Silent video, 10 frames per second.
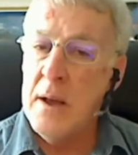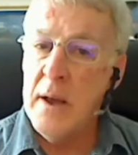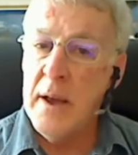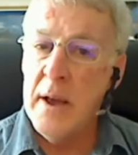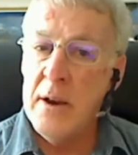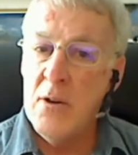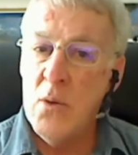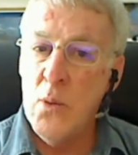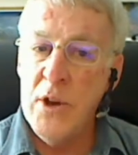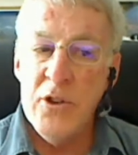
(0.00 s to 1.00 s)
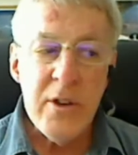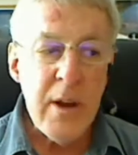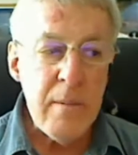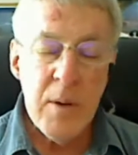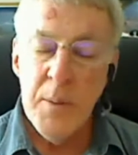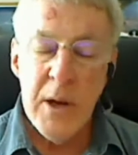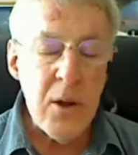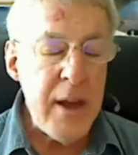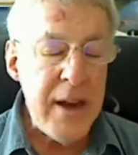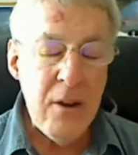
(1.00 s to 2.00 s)
And we just happen to be
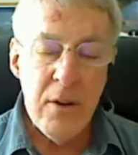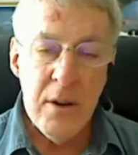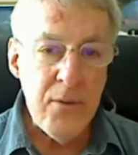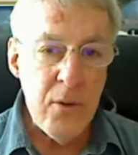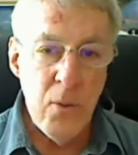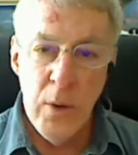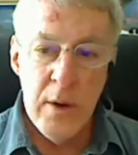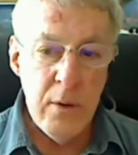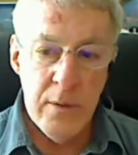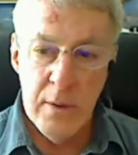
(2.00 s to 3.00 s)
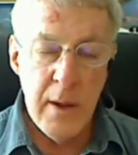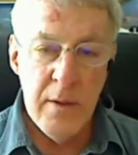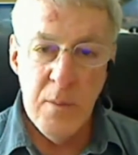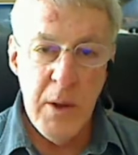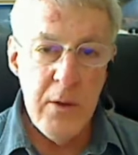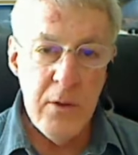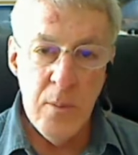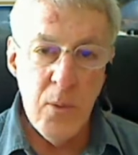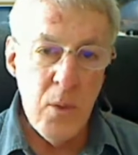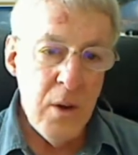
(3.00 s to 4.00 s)
looking out different windows in that
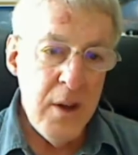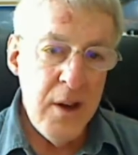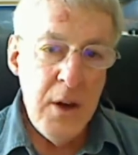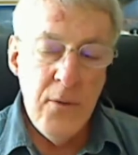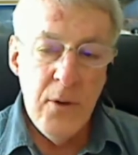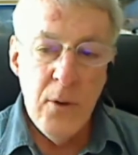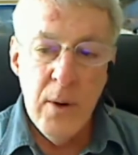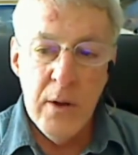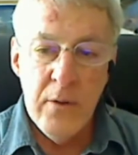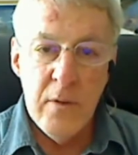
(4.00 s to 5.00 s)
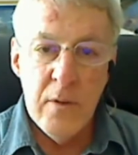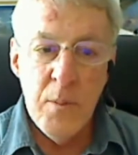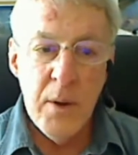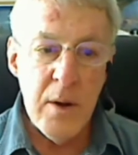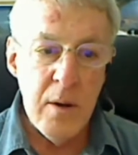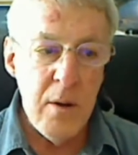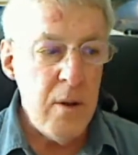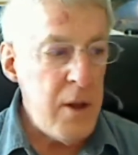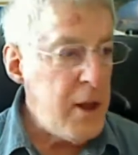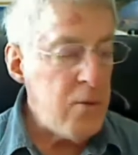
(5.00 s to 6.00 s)
spaceship, and we're looking in different directions. But
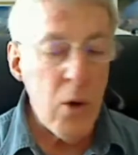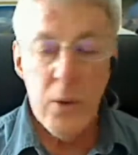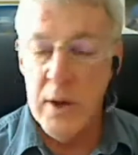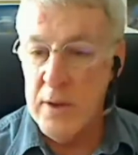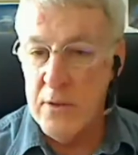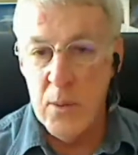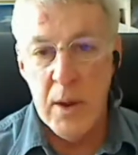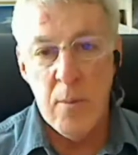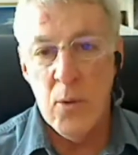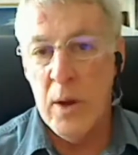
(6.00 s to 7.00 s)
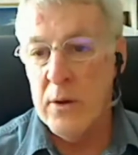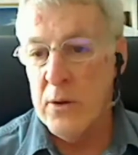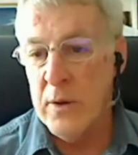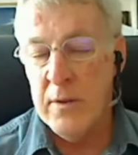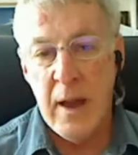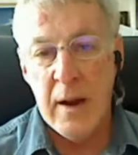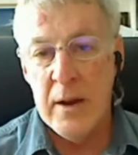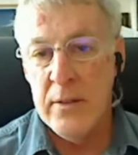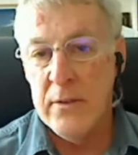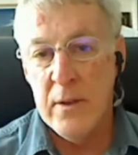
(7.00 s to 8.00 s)
it rotates. We come around to
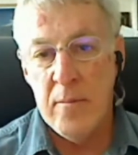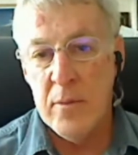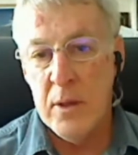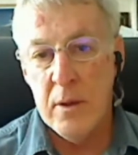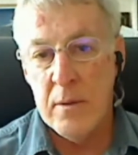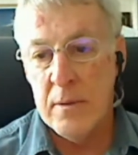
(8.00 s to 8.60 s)
exactly the same things.